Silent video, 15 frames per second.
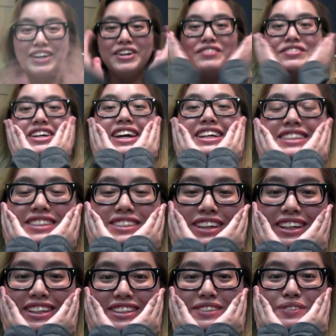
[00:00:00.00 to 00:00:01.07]
hope you guys
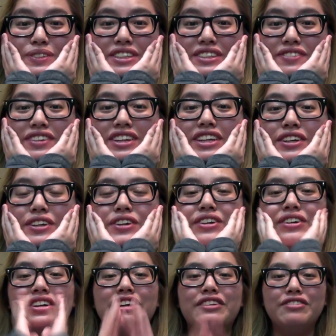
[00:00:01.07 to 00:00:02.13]
enjoyed this week's
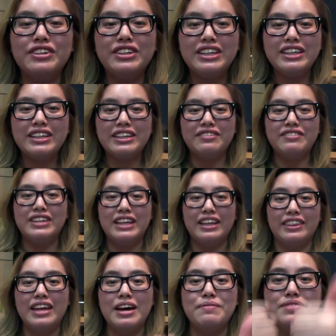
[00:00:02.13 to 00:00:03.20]
video. If you did, give it a
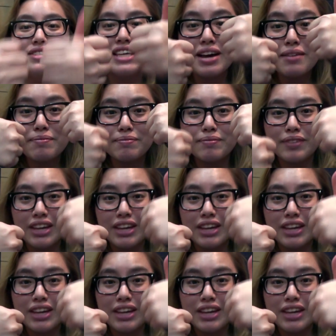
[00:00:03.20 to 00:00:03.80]
thumbs up.